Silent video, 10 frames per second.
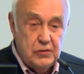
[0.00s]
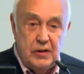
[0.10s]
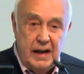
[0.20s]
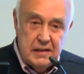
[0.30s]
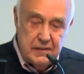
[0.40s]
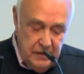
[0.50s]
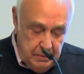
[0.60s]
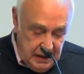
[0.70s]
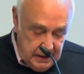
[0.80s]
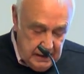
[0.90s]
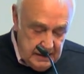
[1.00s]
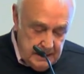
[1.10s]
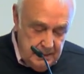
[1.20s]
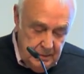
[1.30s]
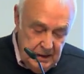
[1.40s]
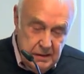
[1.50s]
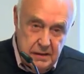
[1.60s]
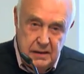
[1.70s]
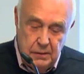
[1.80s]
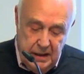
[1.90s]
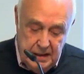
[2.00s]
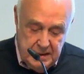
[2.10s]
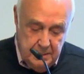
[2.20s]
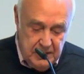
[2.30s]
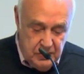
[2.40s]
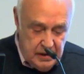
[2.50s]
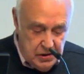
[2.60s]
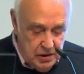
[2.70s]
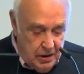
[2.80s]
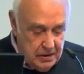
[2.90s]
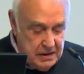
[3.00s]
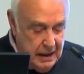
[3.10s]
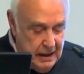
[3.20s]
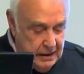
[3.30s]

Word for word: transfer mechanism to deal with asymmetric shocks,